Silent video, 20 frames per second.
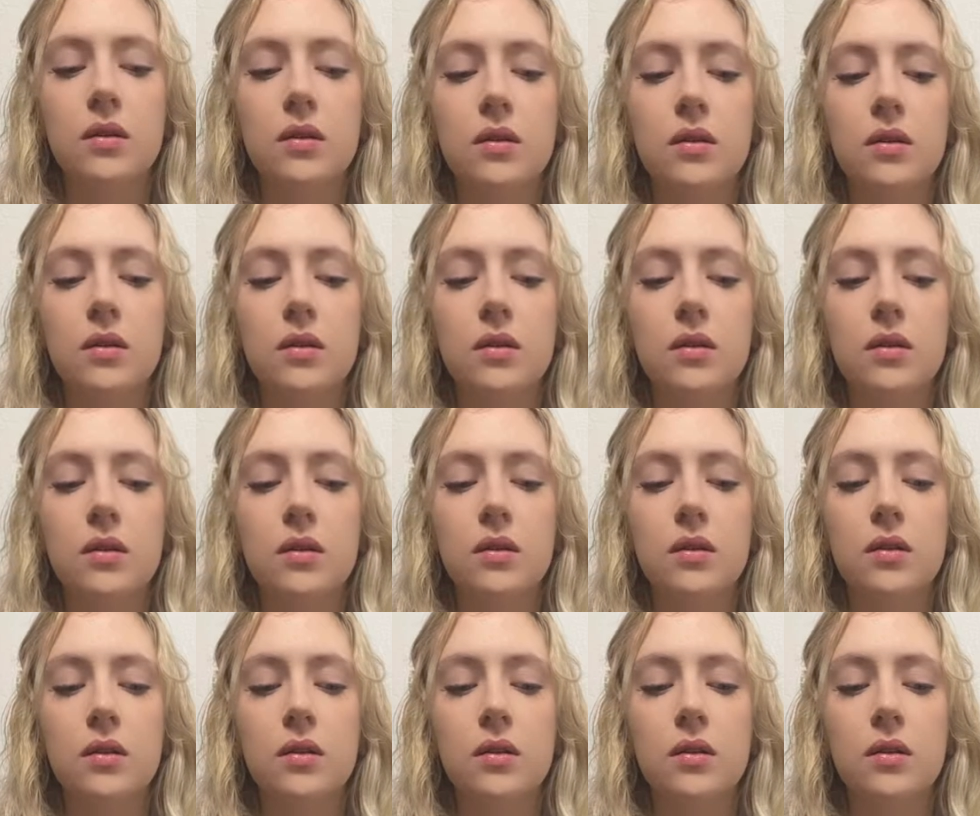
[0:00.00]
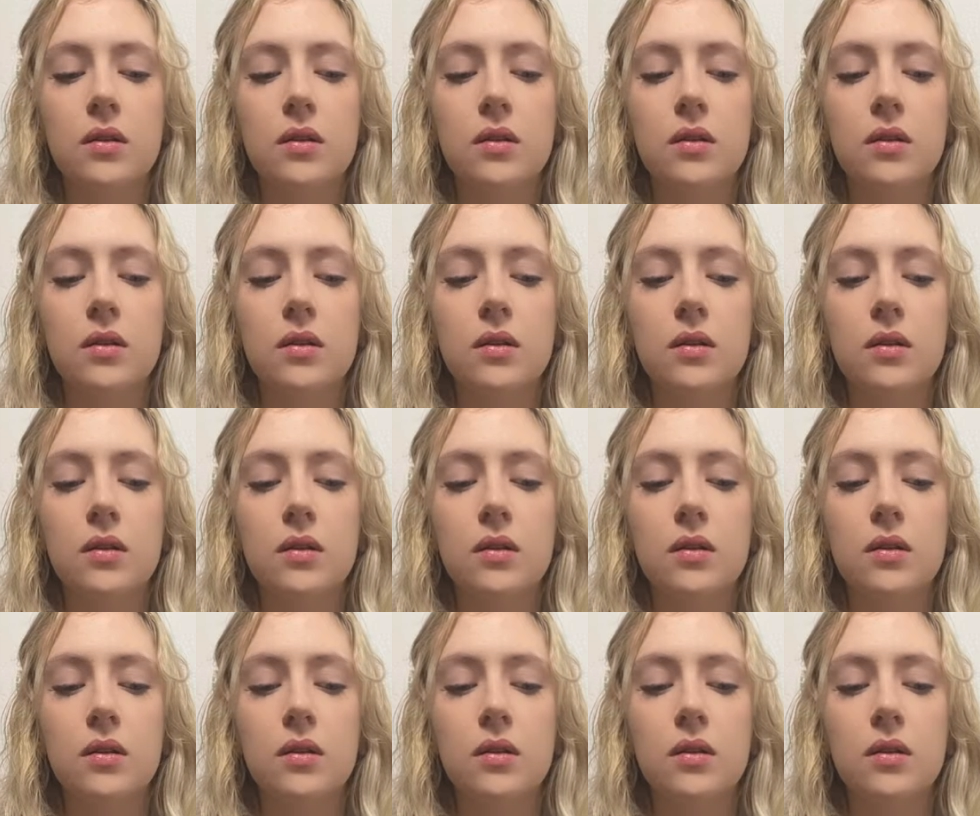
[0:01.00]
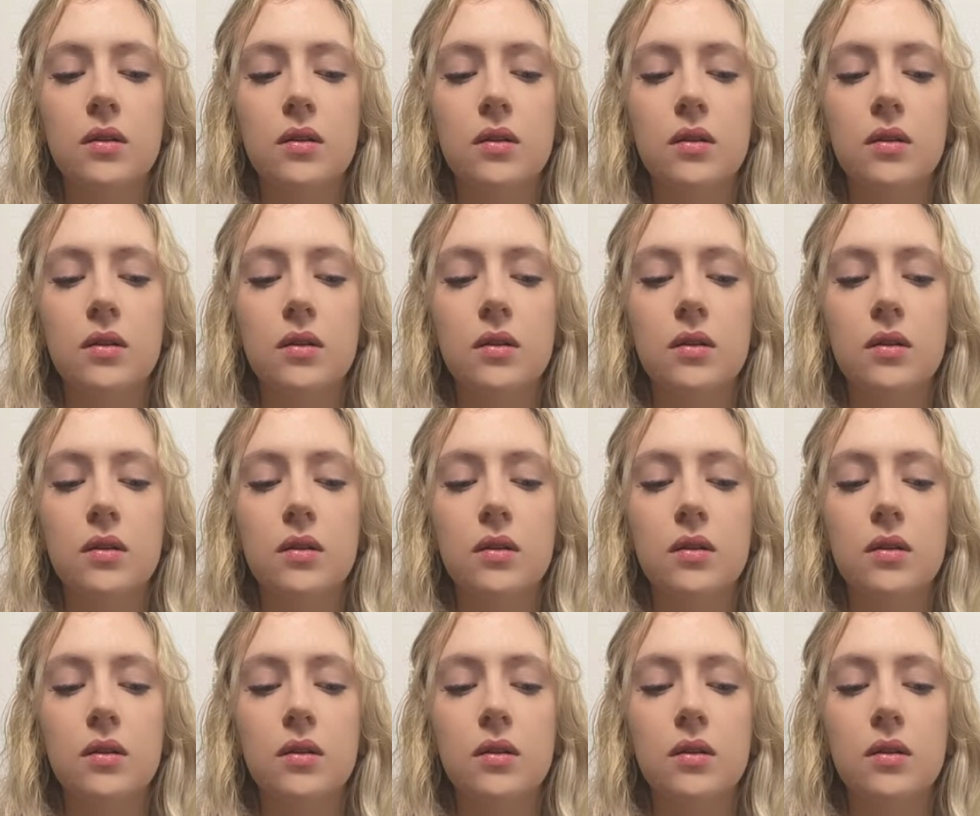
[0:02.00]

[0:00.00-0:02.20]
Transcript: what the result is going to look like.